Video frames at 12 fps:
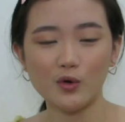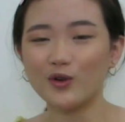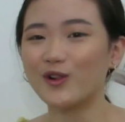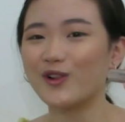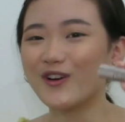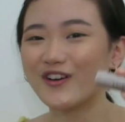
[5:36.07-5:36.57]

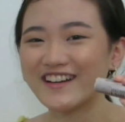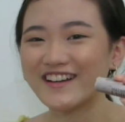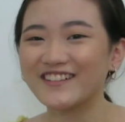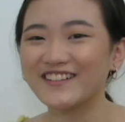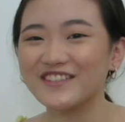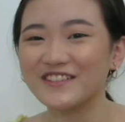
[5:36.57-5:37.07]

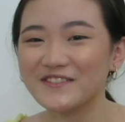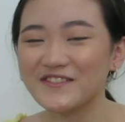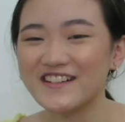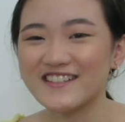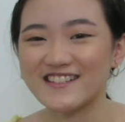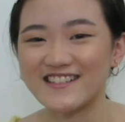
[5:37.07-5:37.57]
L'Oreal
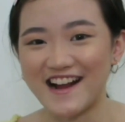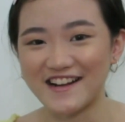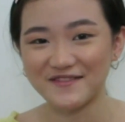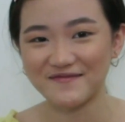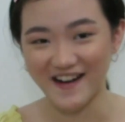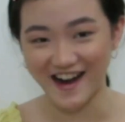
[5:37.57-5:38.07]
Voluminous Lash
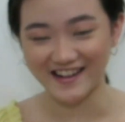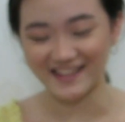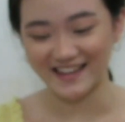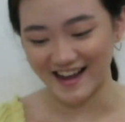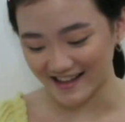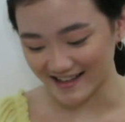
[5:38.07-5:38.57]

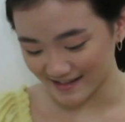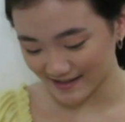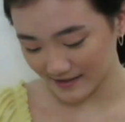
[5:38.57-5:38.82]
Paradise.